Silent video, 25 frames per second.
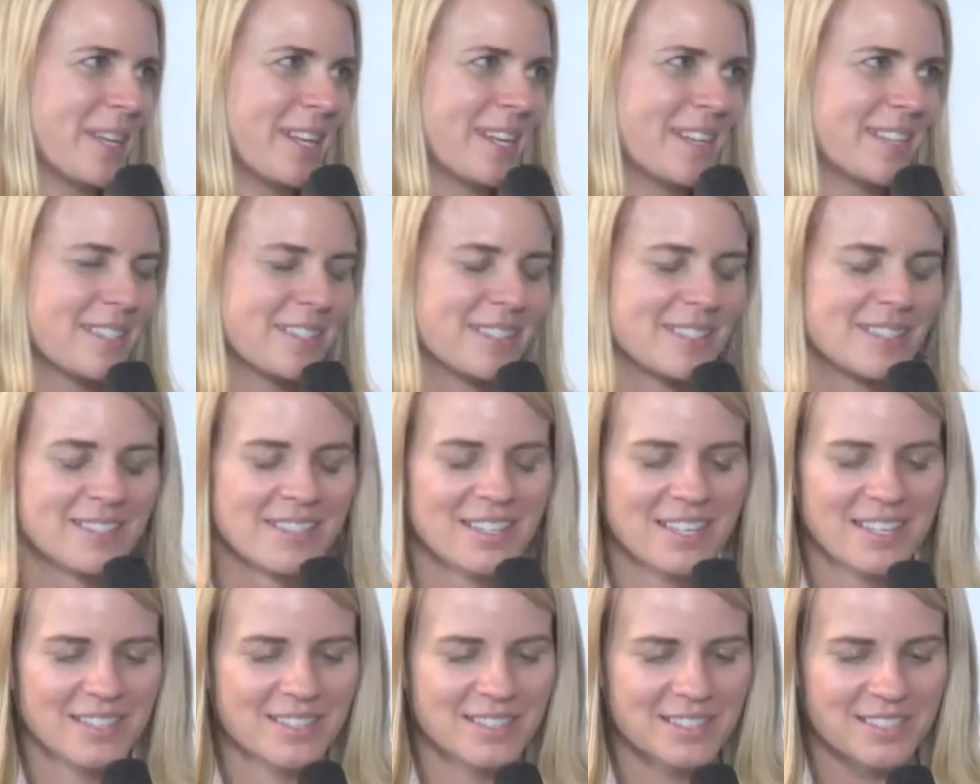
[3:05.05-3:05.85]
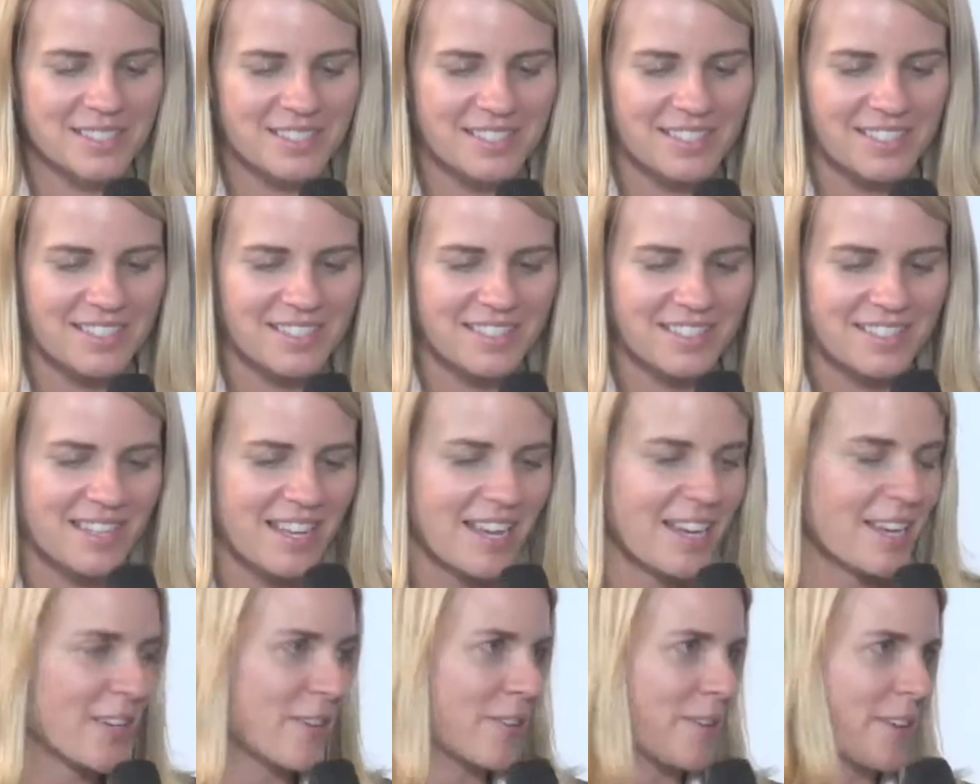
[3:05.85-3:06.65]
That is just a
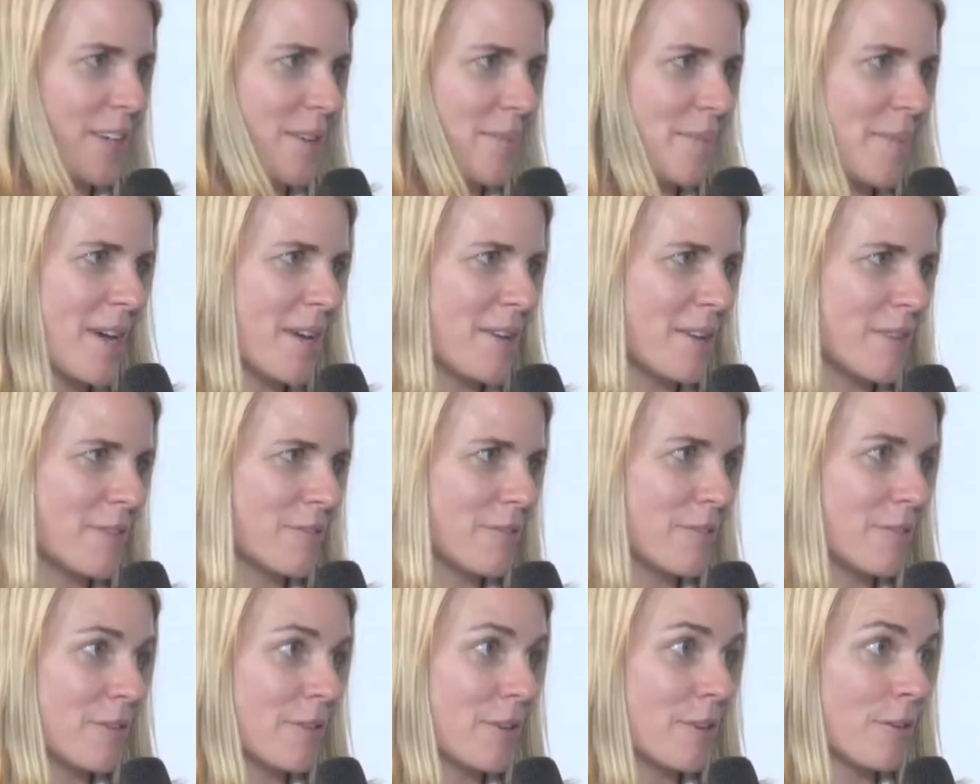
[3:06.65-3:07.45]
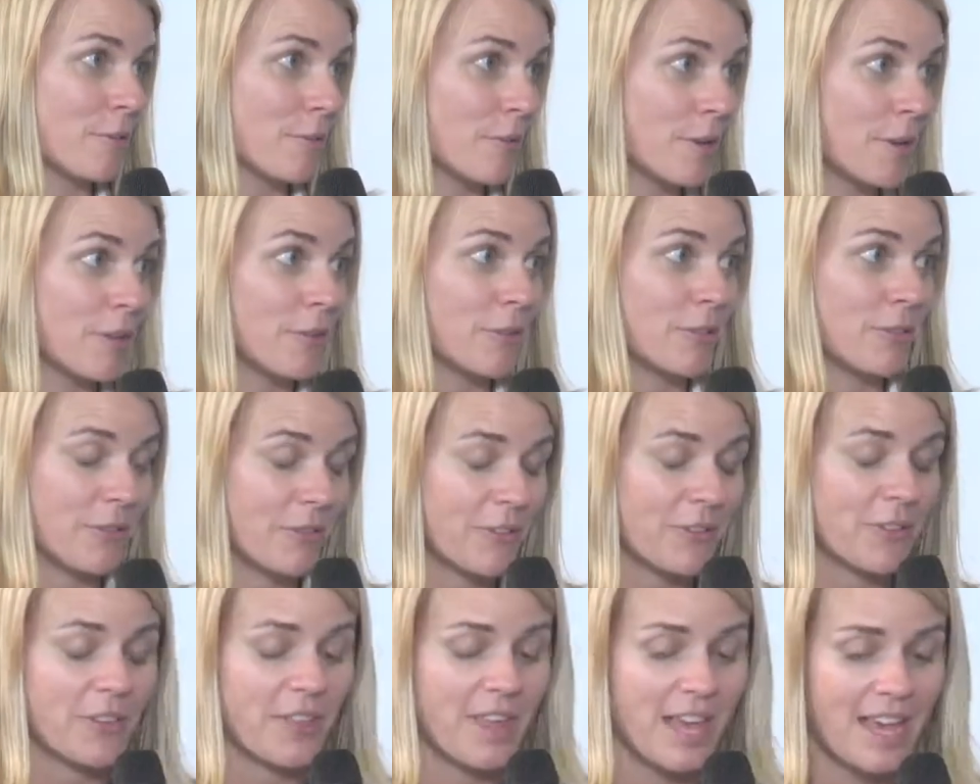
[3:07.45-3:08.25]
staggering amount of growth
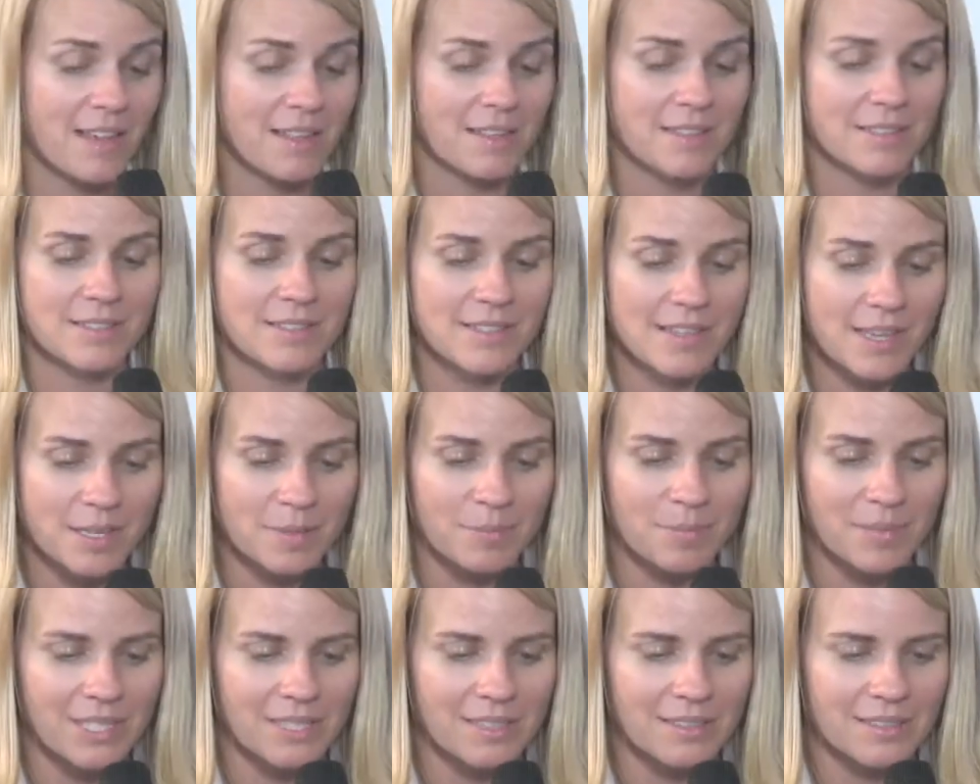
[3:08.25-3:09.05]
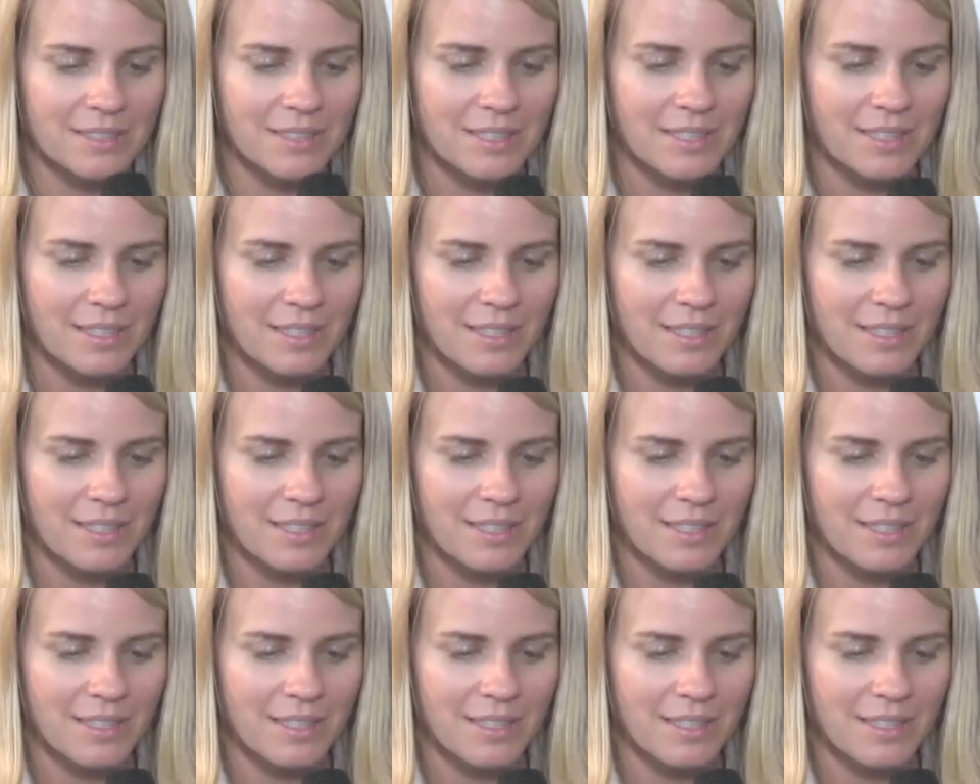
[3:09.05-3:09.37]
for that segment.